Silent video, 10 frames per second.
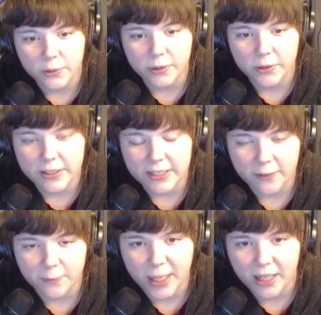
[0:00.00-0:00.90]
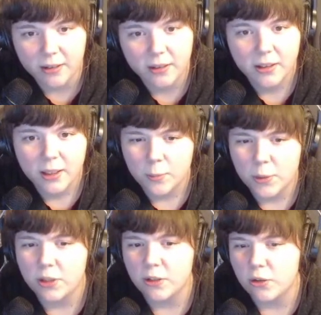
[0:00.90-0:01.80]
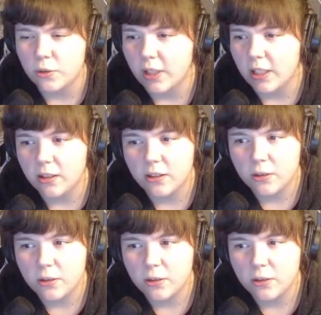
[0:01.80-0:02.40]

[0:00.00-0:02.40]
they're the safe bet. You can do like